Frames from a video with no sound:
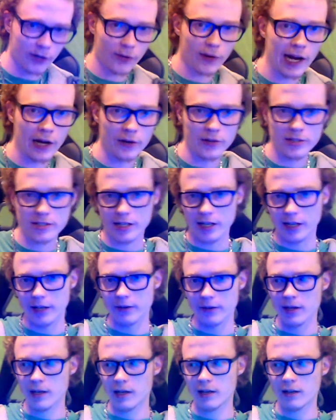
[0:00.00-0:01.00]
thing around
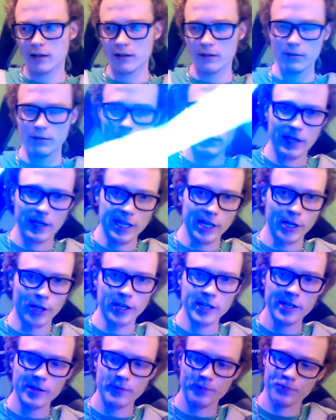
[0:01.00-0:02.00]
to
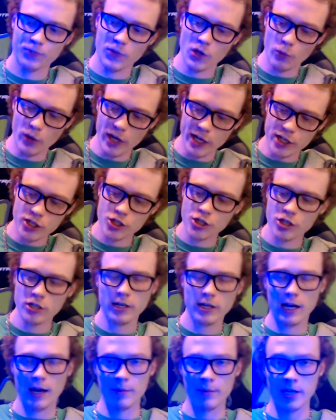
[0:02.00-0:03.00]
hear it. Which,
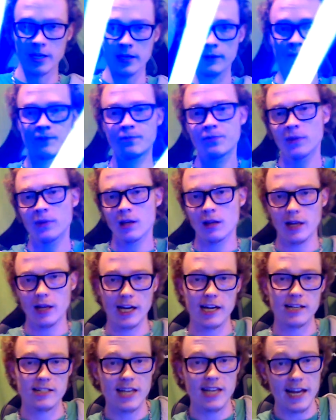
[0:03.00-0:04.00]
I mean,
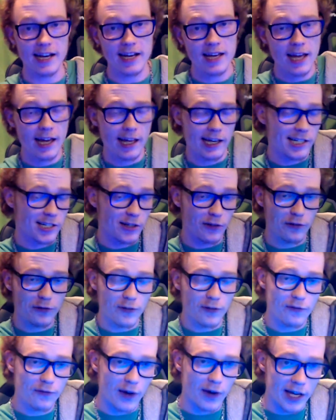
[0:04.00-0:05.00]
like I said, it is a
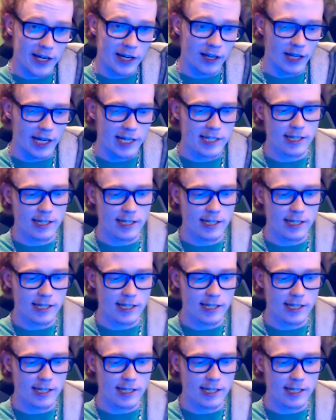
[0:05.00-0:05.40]
fighting